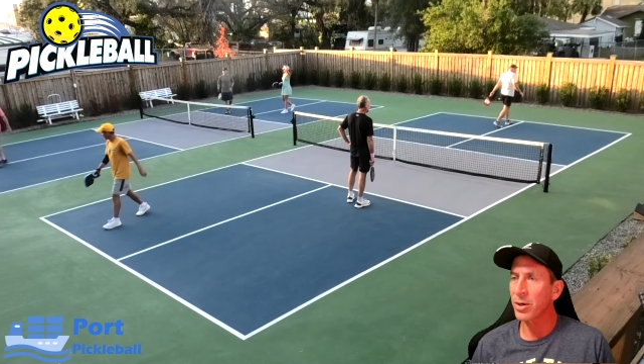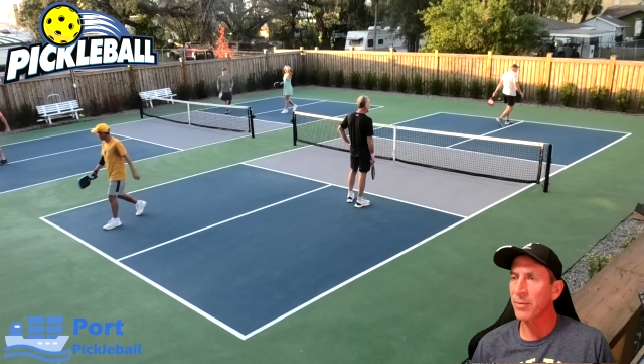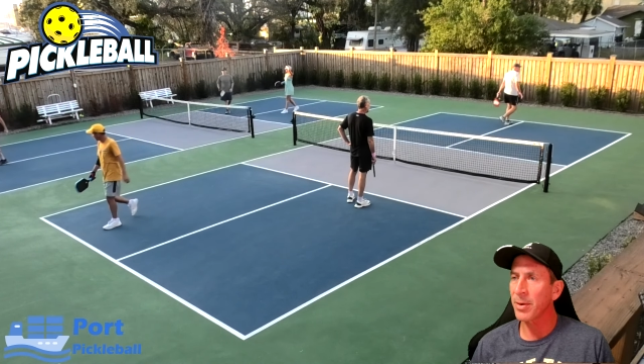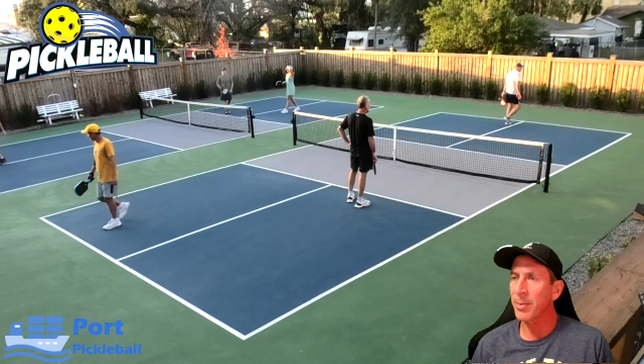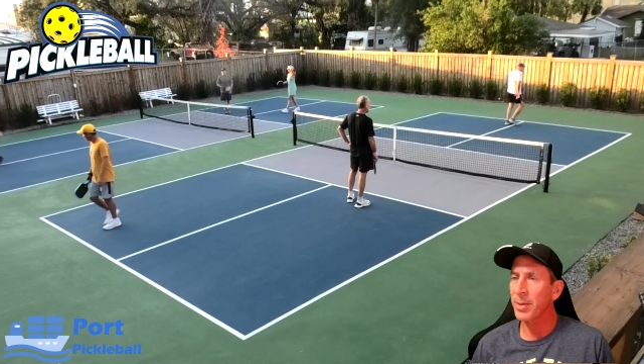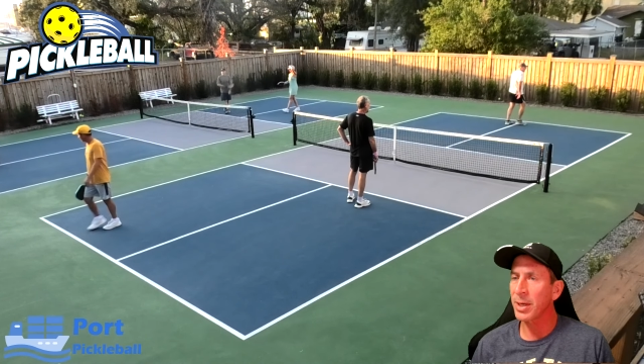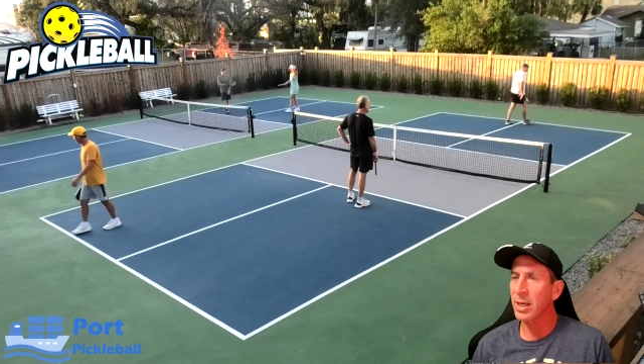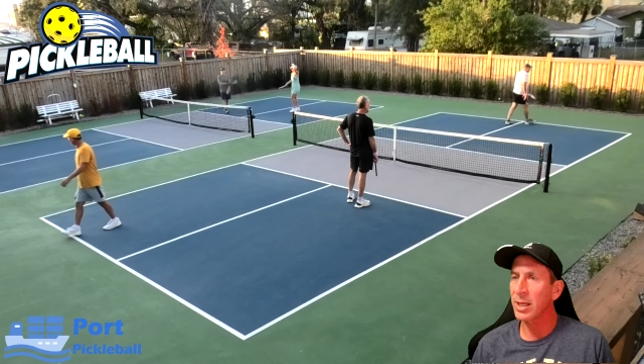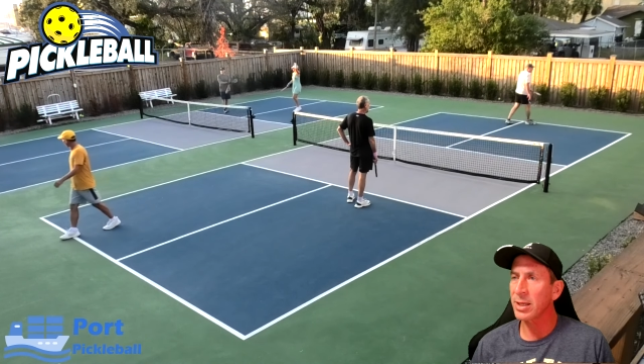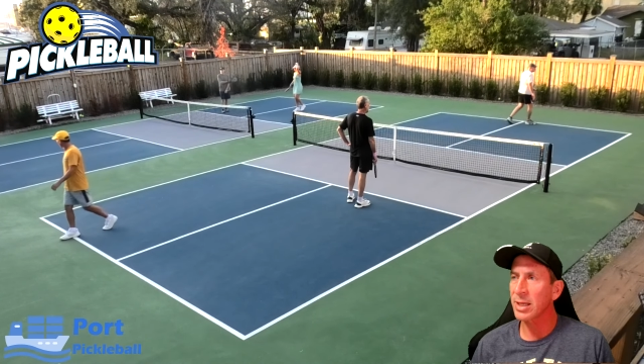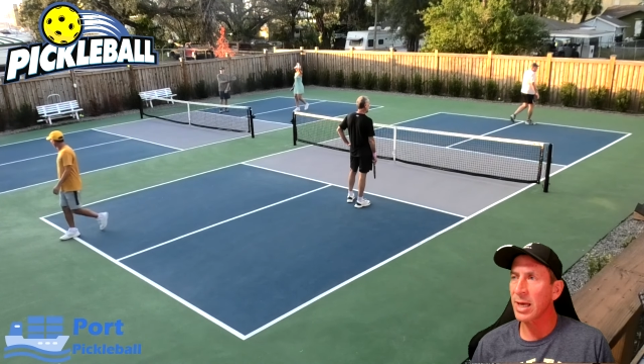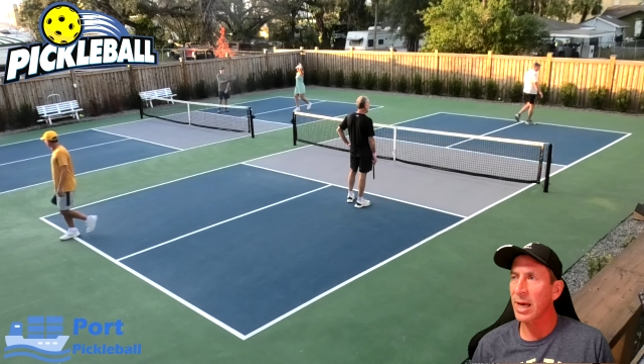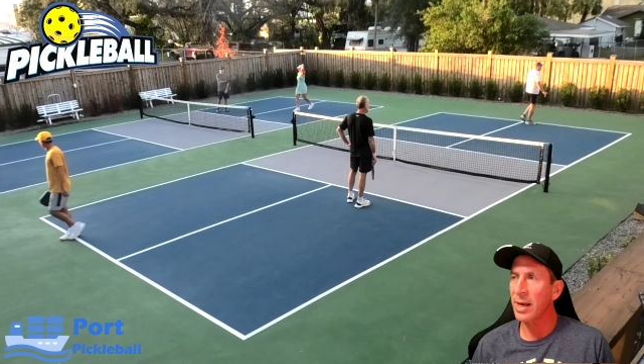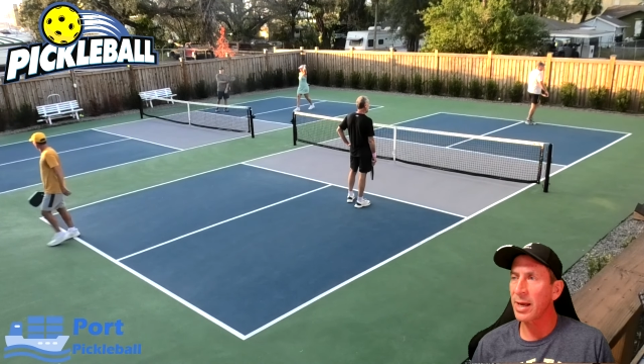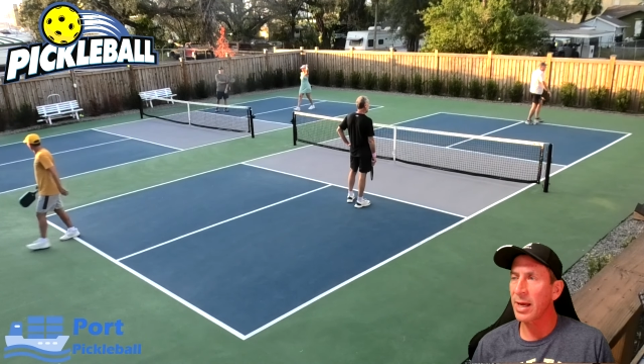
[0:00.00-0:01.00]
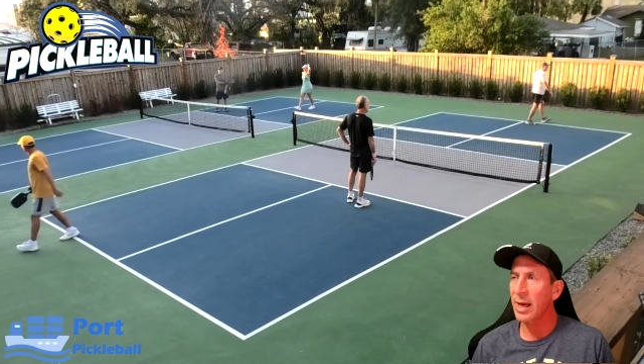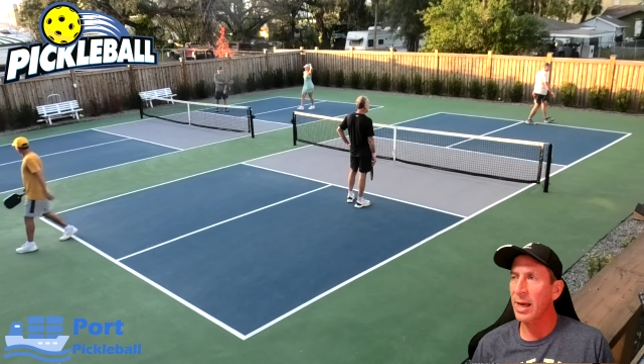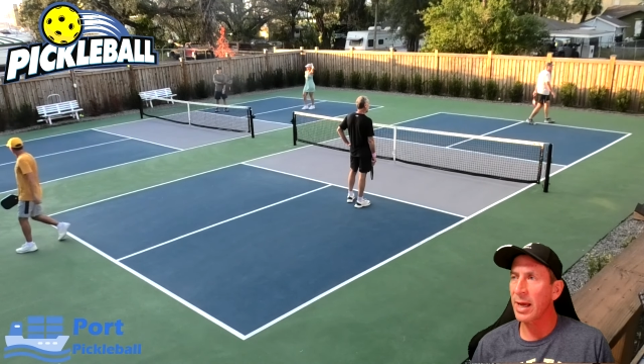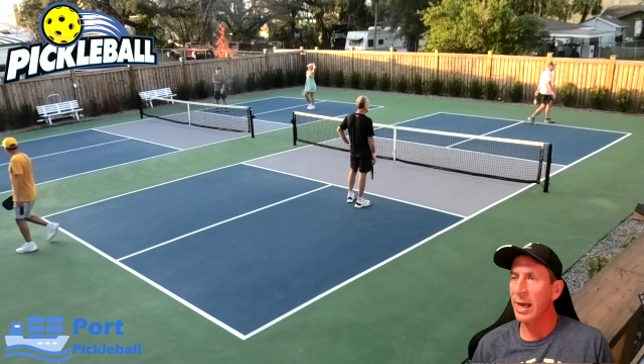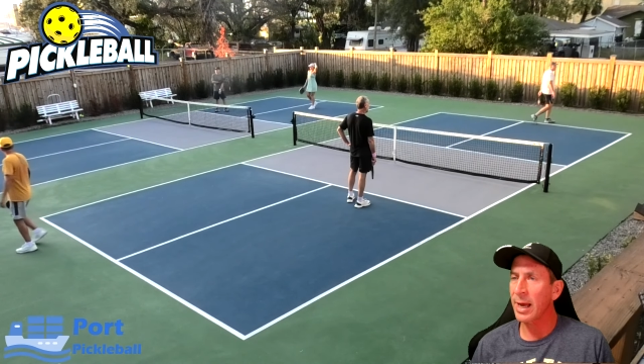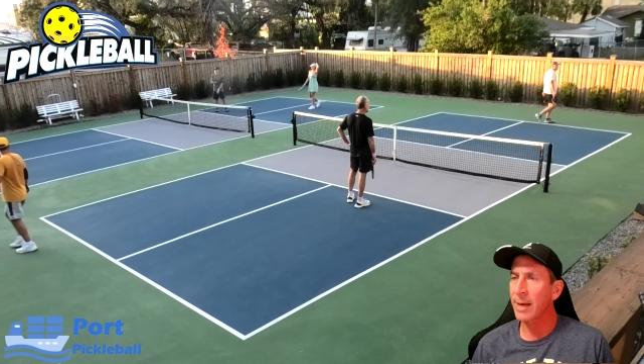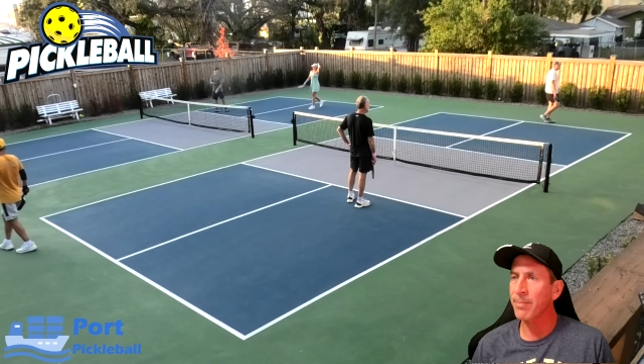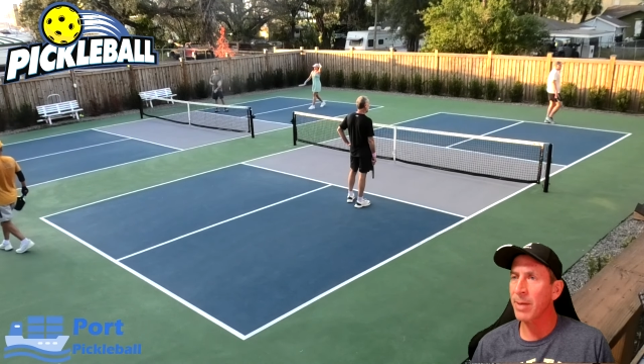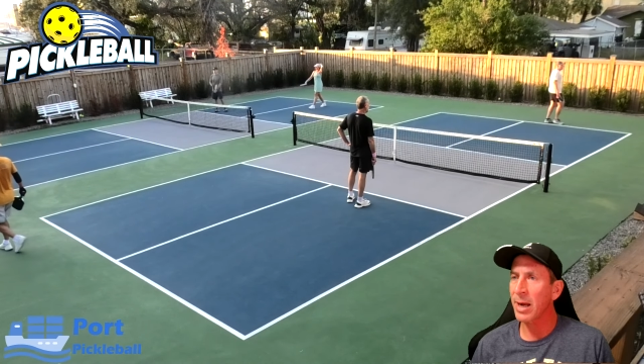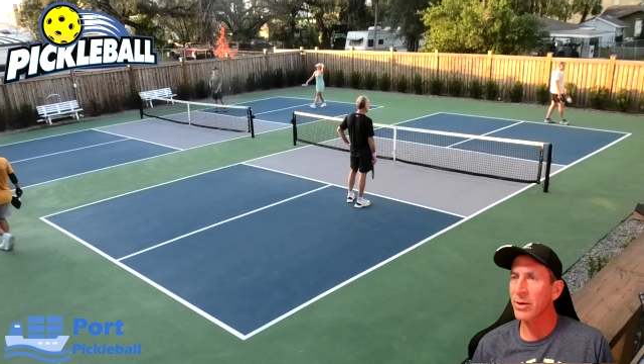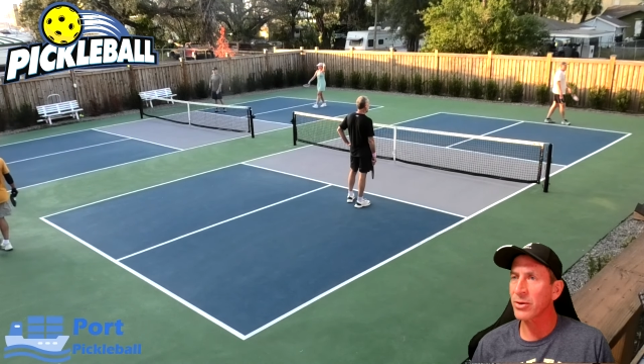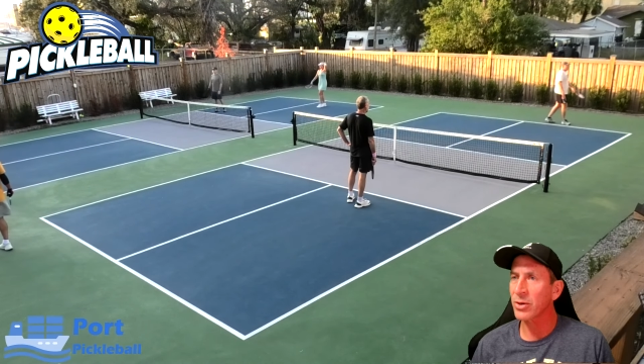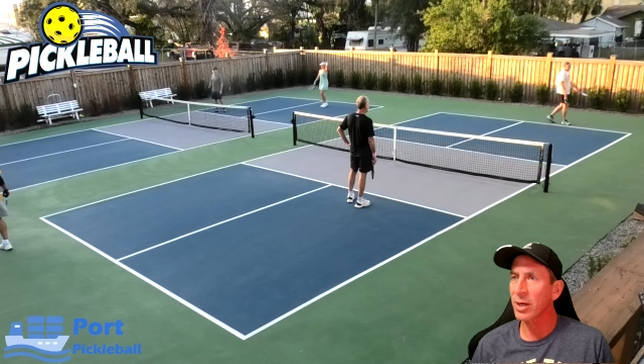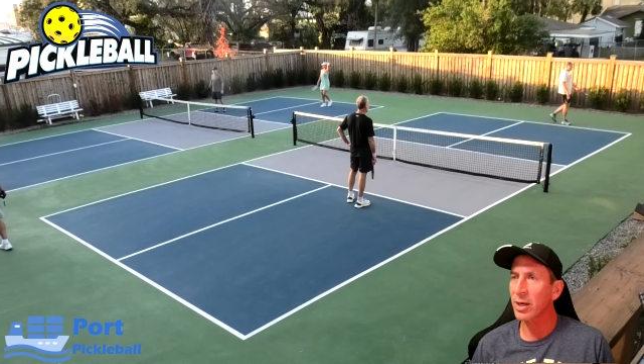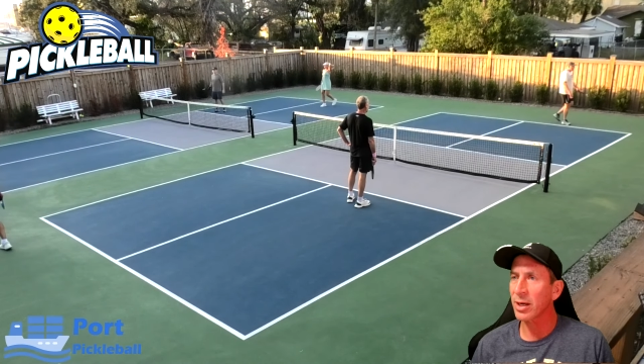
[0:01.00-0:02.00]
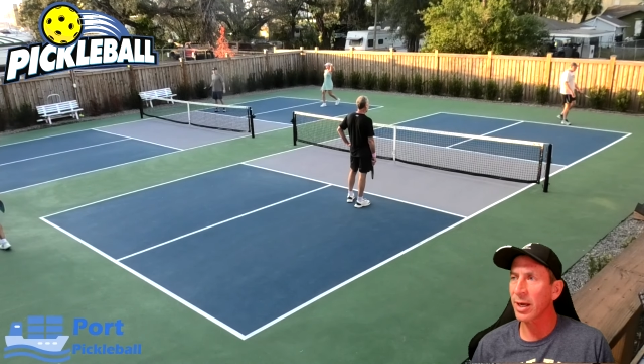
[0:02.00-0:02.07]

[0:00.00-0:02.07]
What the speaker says: If I'm going to hit that at Patrick,